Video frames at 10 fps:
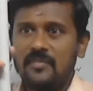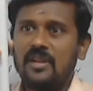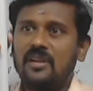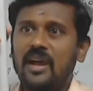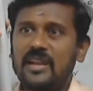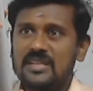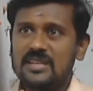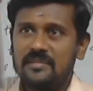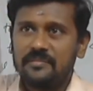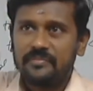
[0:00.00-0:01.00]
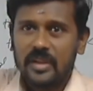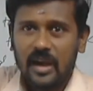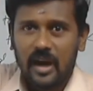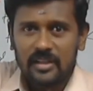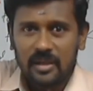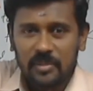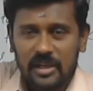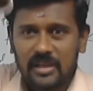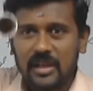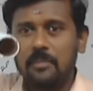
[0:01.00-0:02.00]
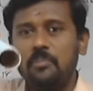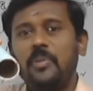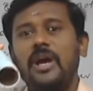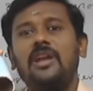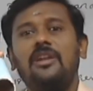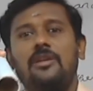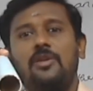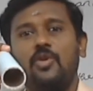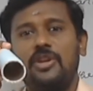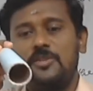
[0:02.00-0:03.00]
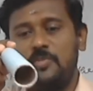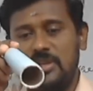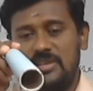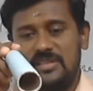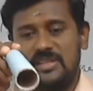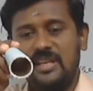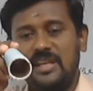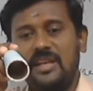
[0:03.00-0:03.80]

right? And the meantime parallel to HP. See here,